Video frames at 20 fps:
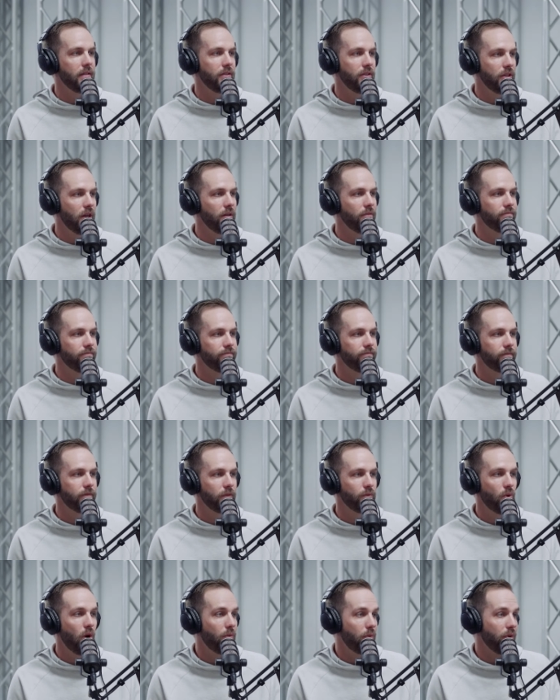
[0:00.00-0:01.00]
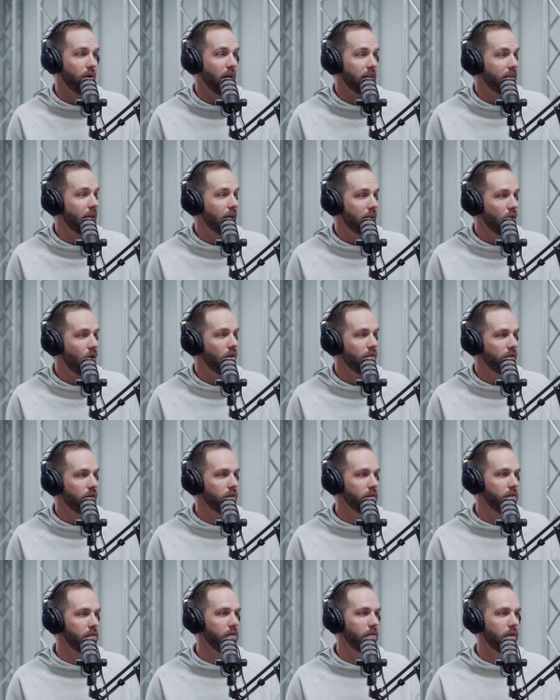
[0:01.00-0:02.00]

you know, yeah. while we were at that conference.